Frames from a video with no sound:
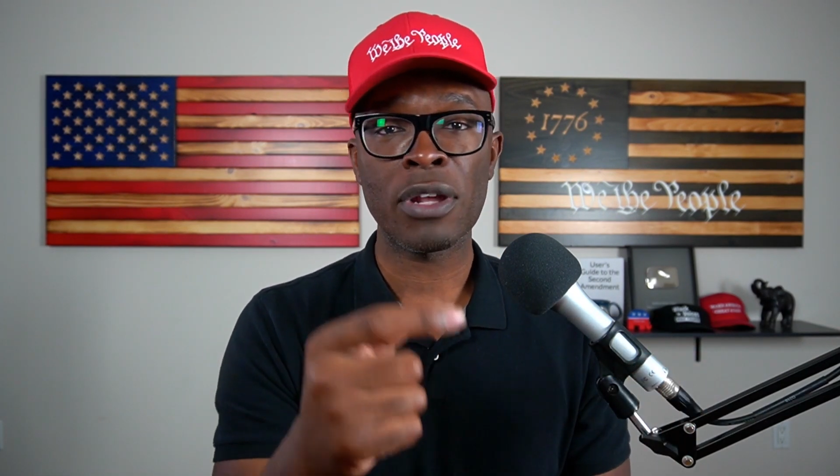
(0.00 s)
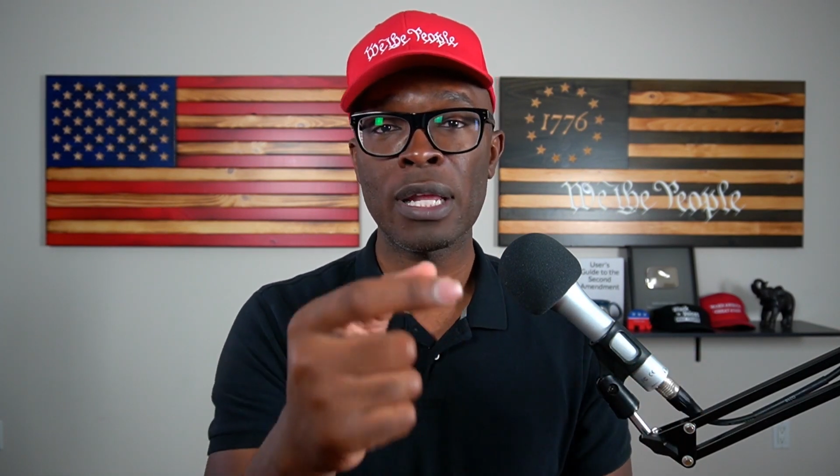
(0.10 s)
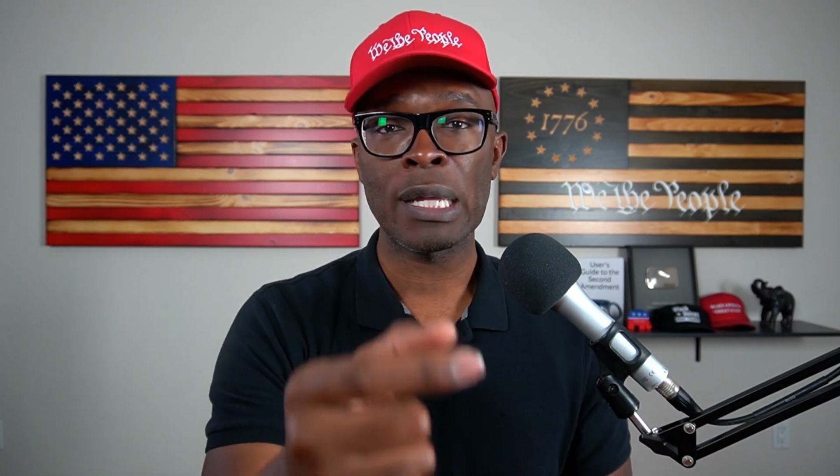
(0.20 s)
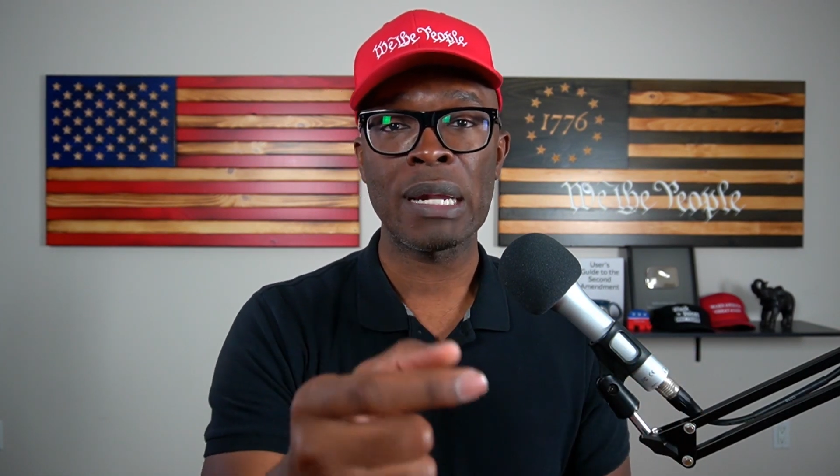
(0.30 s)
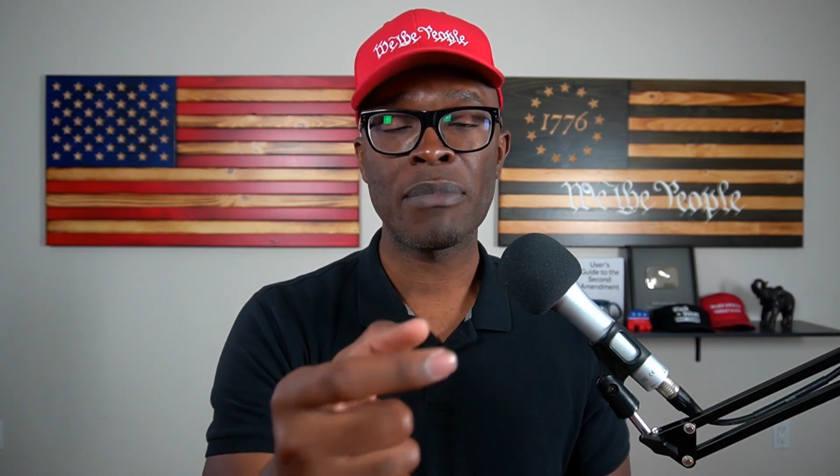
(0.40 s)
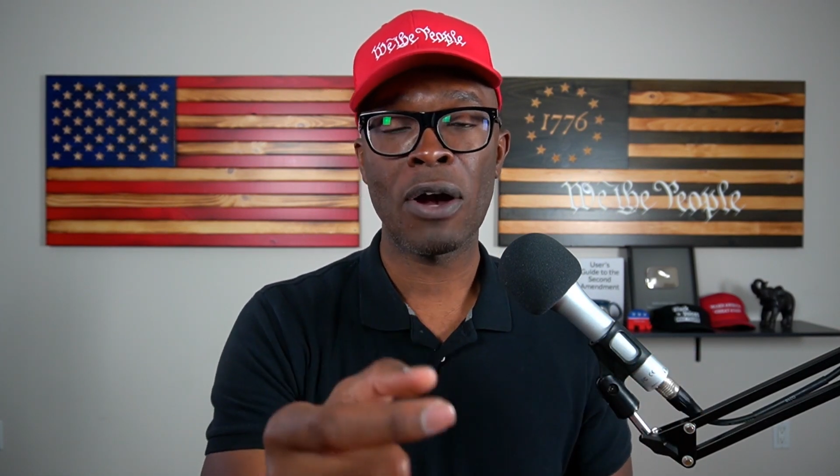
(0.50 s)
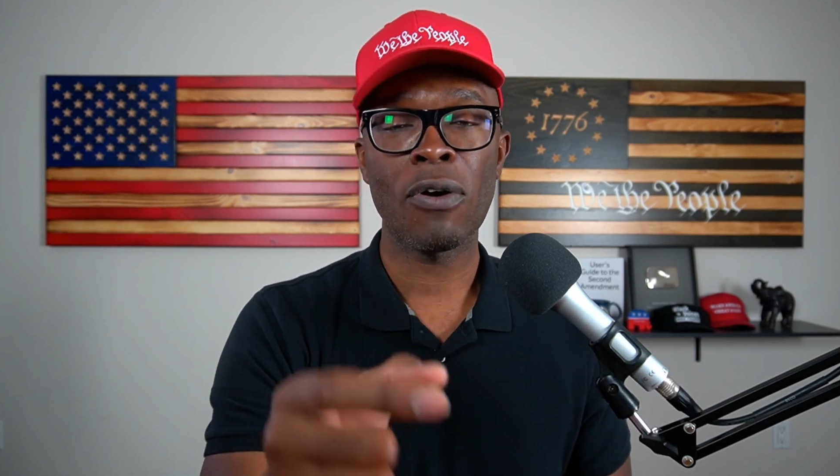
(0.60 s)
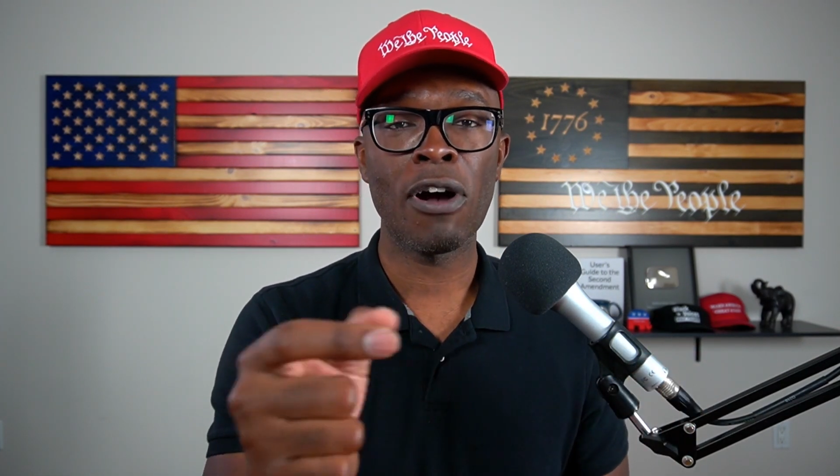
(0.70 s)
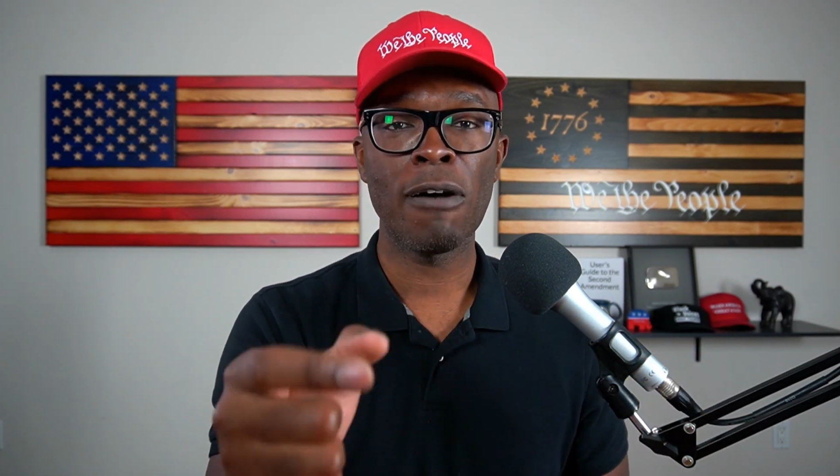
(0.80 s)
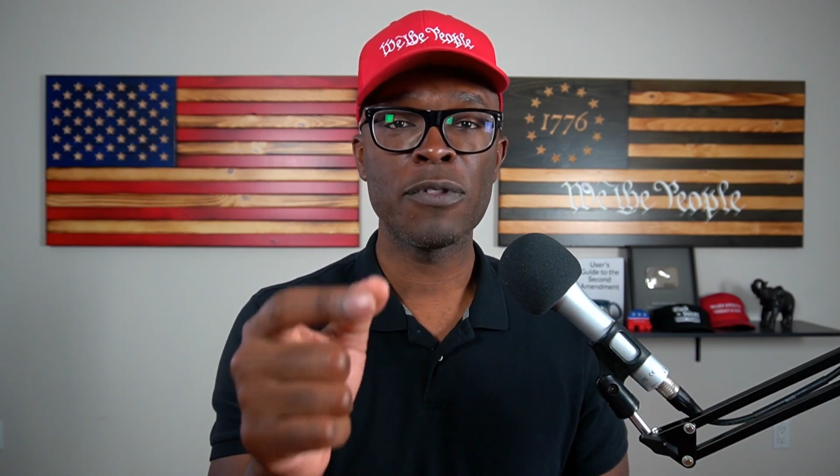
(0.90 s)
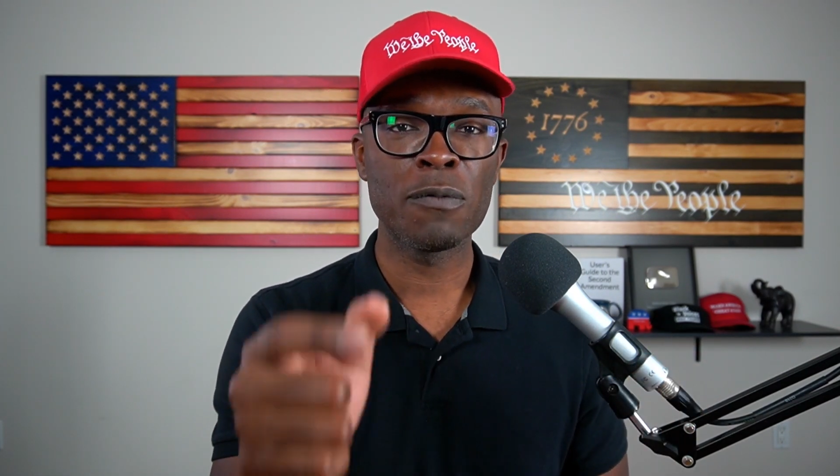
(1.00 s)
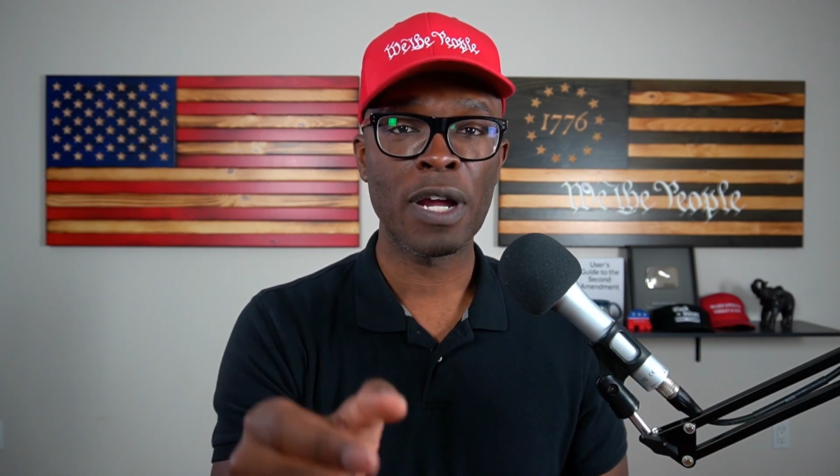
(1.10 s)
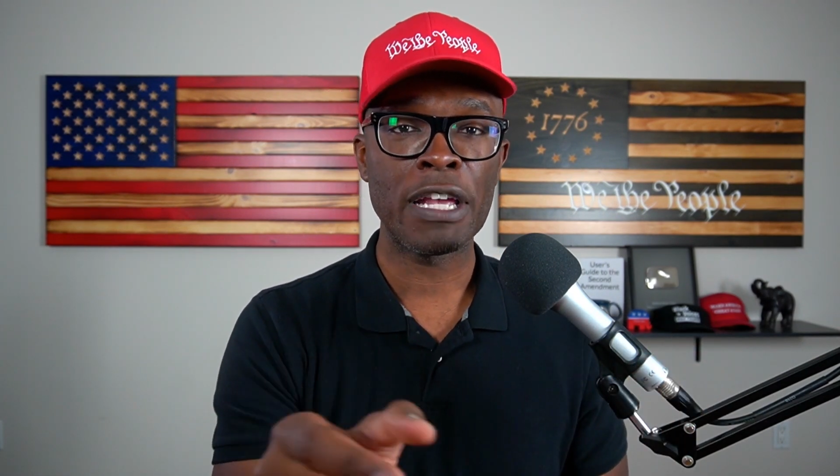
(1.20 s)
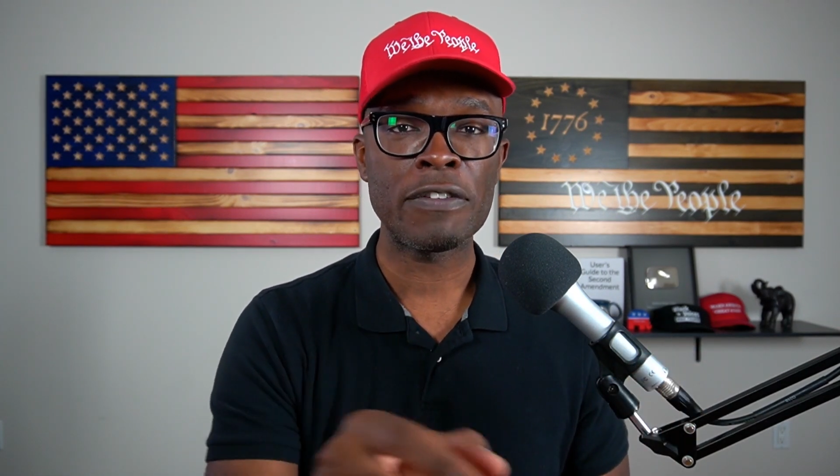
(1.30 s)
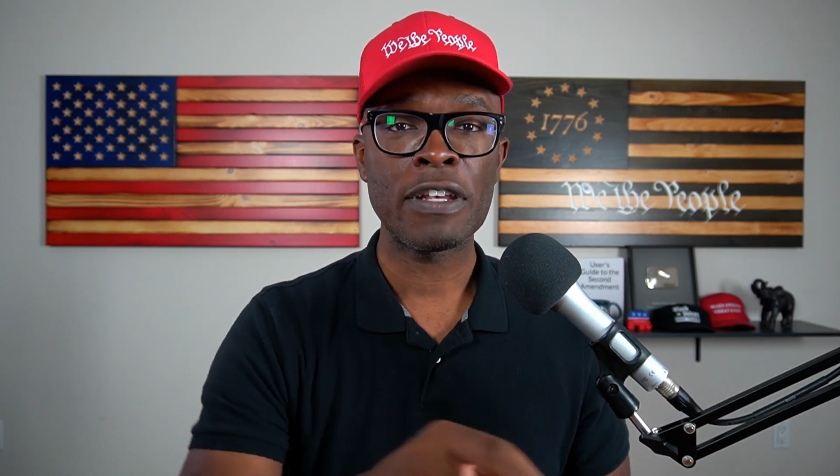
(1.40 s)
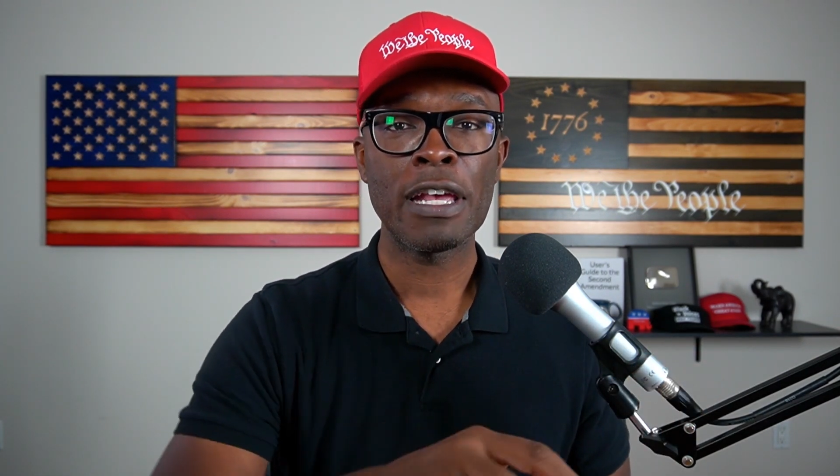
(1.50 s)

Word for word: to get him out of the race